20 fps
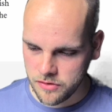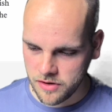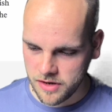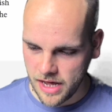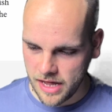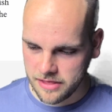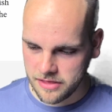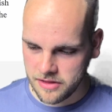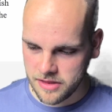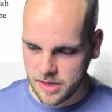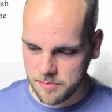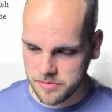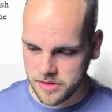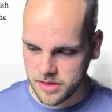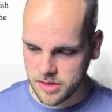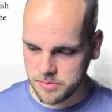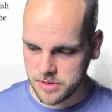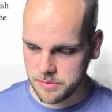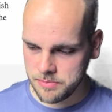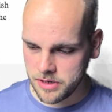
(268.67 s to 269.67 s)
on
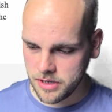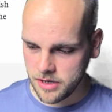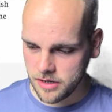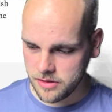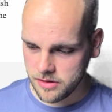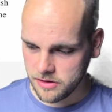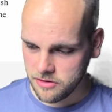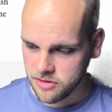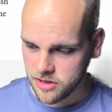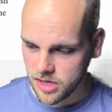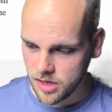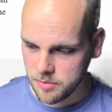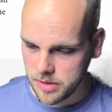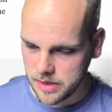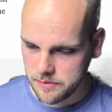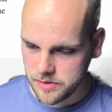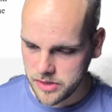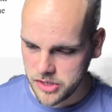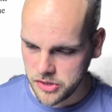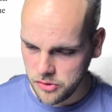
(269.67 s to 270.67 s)
anti-Semitism in the party, Starmer
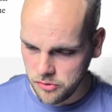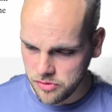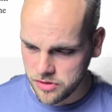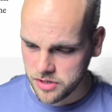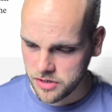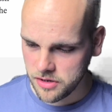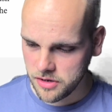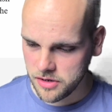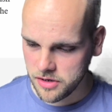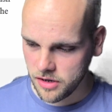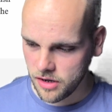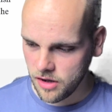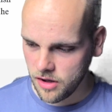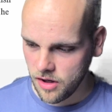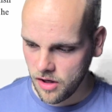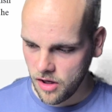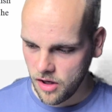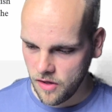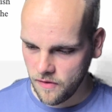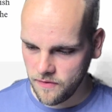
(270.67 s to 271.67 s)
even U-turned
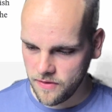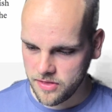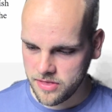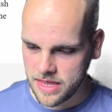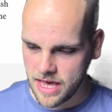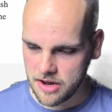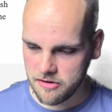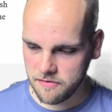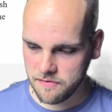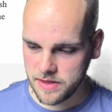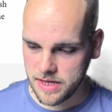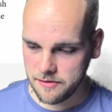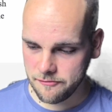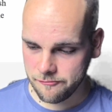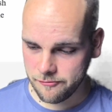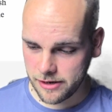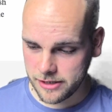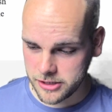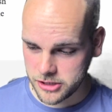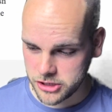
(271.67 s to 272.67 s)
on the tenor of their
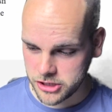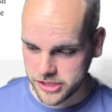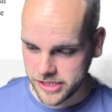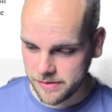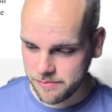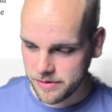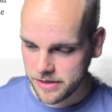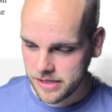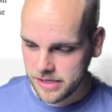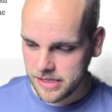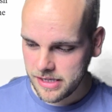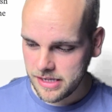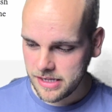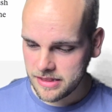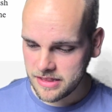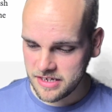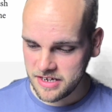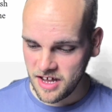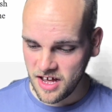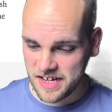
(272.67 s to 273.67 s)
friendship,
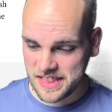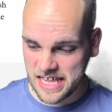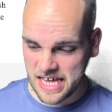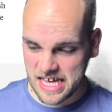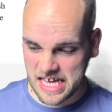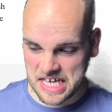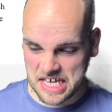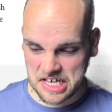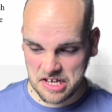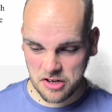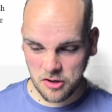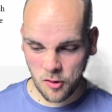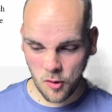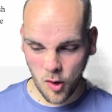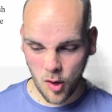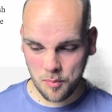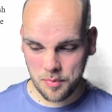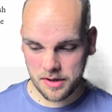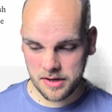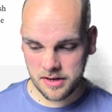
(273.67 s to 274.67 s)
denying that he and
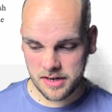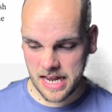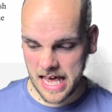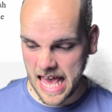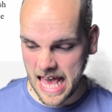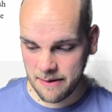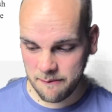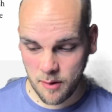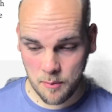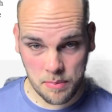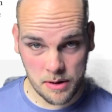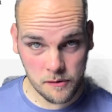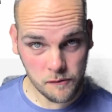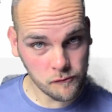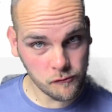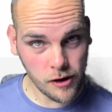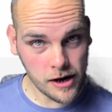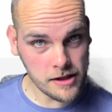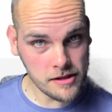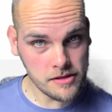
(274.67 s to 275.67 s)
Corbyn had ever been
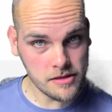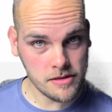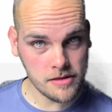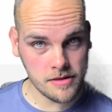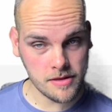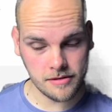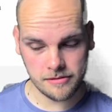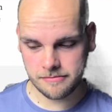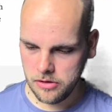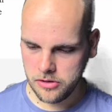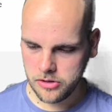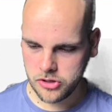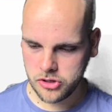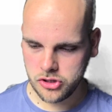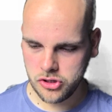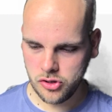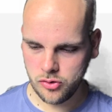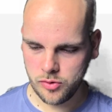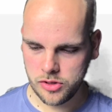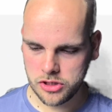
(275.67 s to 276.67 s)
friends.
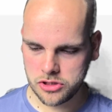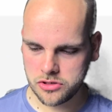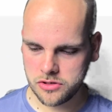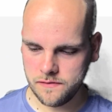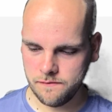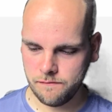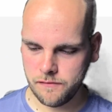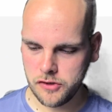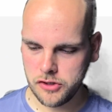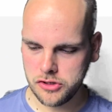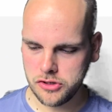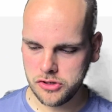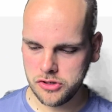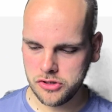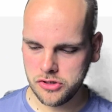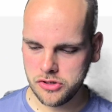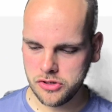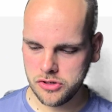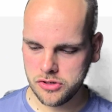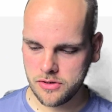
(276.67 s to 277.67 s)
Tuition
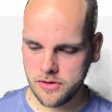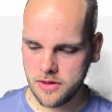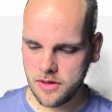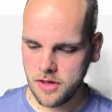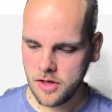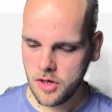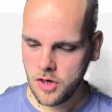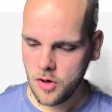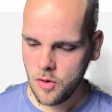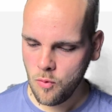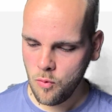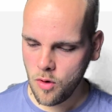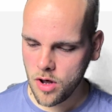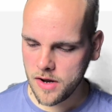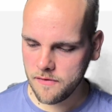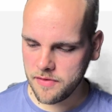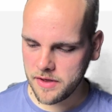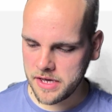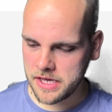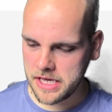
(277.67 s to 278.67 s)
fees! One
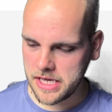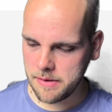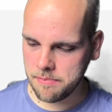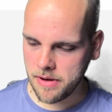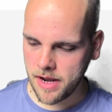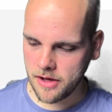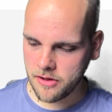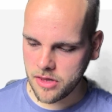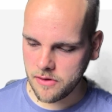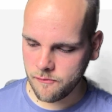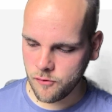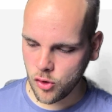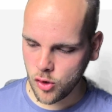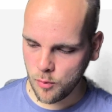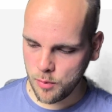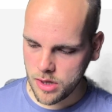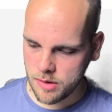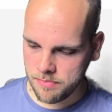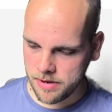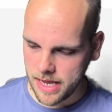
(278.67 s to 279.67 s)
of the key planks of
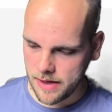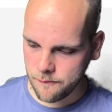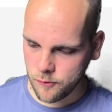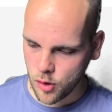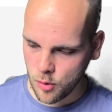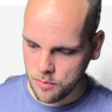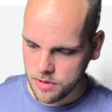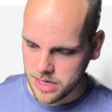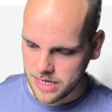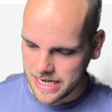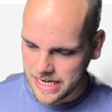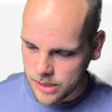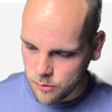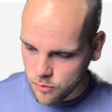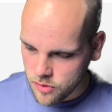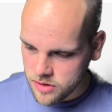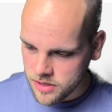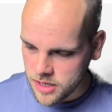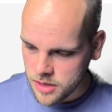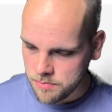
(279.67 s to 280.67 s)
Corbyn's platform as leader
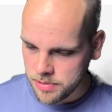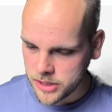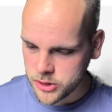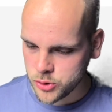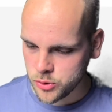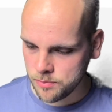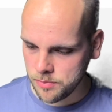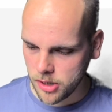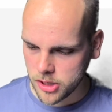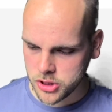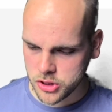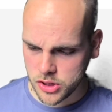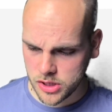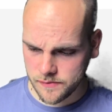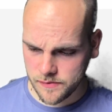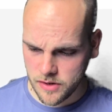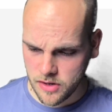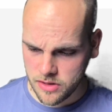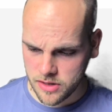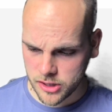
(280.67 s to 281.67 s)
was his pledge to abolish
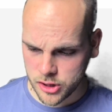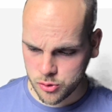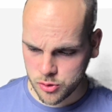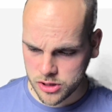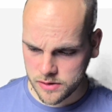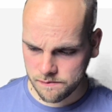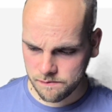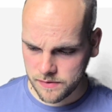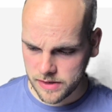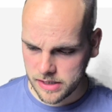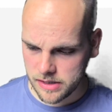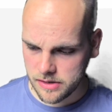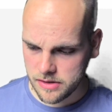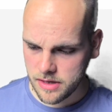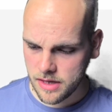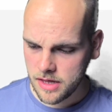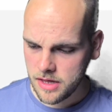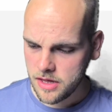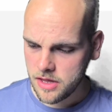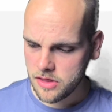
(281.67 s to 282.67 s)
university tuition fees.
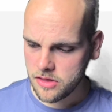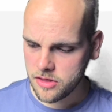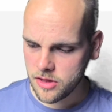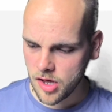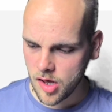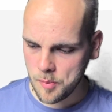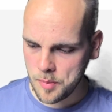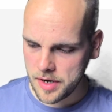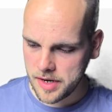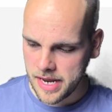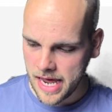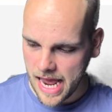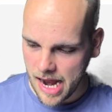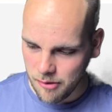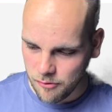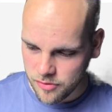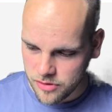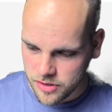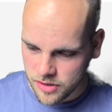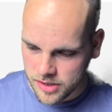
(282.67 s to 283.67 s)
Starmer
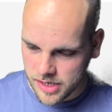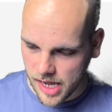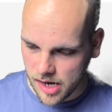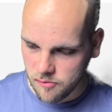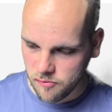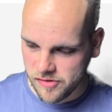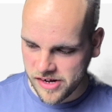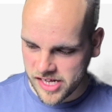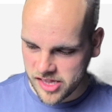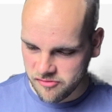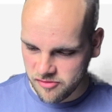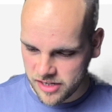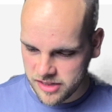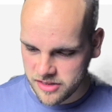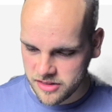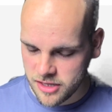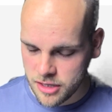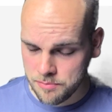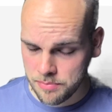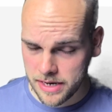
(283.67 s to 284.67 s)
inherited and
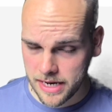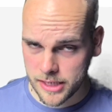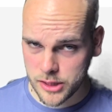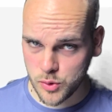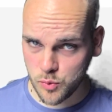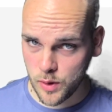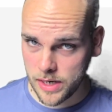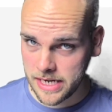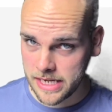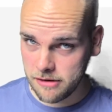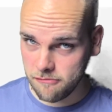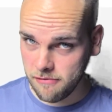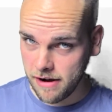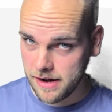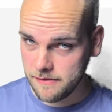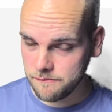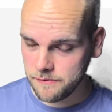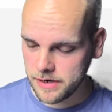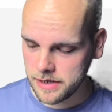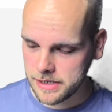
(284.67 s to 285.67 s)
reiterated this pledge when he
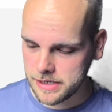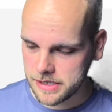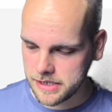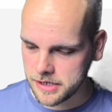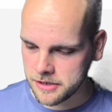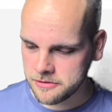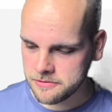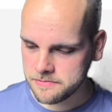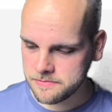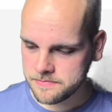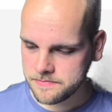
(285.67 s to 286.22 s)
ran for leader.